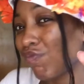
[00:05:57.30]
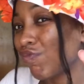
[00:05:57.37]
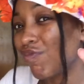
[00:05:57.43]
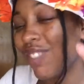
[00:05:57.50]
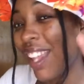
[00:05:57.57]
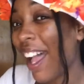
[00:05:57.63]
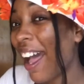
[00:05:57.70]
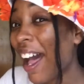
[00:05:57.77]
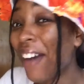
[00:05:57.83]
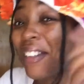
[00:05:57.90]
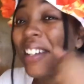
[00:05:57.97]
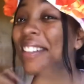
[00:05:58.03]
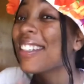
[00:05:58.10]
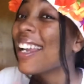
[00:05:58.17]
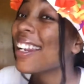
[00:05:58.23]
Nah, I want
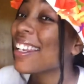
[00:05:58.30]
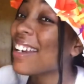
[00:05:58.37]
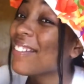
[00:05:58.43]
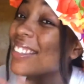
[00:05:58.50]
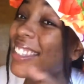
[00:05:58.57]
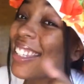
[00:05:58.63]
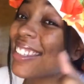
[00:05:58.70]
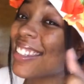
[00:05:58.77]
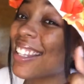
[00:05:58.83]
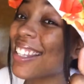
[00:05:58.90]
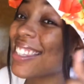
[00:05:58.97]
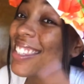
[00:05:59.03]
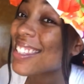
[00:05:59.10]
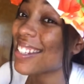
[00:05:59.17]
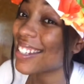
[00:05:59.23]
to try to get everything done
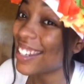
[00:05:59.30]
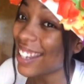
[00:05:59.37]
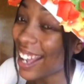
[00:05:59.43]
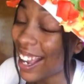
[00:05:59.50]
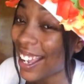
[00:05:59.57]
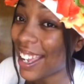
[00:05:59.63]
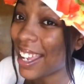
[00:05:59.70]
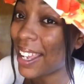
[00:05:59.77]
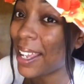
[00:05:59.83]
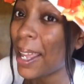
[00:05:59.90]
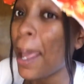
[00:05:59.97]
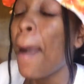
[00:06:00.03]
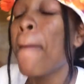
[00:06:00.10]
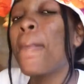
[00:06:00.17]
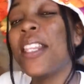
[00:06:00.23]
tonight.
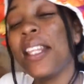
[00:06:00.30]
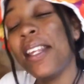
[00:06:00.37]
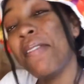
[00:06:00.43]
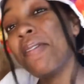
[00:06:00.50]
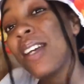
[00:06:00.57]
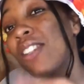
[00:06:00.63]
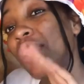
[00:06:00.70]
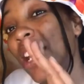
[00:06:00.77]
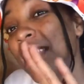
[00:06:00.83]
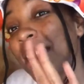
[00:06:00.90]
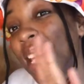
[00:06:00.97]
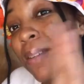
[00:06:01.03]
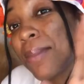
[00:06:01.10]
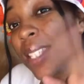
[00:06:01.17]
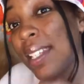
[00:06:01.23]
But then if I try to take
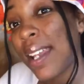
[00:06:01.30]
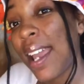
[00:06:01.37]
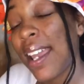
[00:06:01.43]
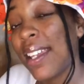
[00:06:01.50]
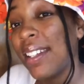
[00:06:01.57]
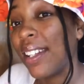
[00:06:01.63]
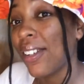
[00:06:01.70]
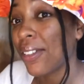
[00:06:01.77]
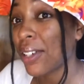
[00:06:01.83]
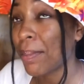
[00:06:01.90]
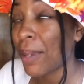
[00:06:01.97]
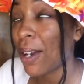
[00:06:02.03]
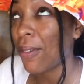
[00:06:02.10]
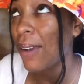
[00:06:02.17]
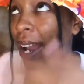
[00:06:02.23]
them tonight, then it'll come
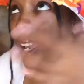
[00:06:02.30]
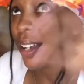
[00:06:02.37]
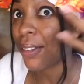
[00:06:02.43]
out right, of